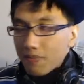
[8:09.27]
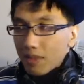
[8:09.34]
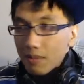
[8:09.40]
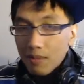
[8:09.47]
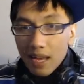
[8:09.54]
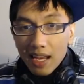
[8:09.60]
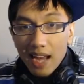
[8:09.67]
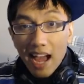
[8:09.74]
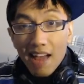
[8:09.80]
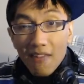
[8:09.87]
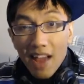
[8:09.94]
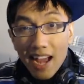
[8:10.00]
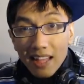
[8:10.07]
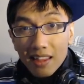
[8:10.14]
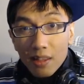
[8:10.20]
Man, I've
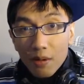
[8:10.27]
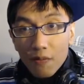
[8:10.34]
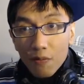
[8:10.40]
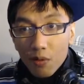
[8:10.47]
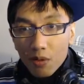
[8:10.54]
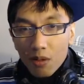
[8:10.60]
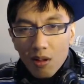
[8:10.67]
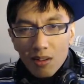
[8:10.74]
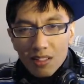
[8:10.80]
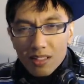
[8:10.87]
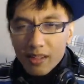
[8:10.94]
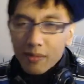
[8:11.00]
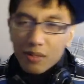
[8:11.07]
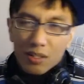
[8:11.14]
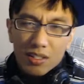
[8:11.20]
had them for the longest time.
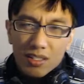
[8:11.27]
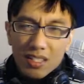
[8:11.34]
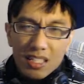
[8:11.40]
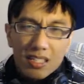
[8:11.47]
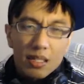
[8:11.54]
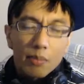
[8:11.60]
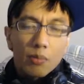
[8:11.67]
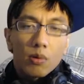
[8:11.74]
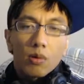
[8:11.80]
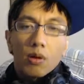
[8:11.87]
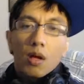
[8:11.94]
They're just these simple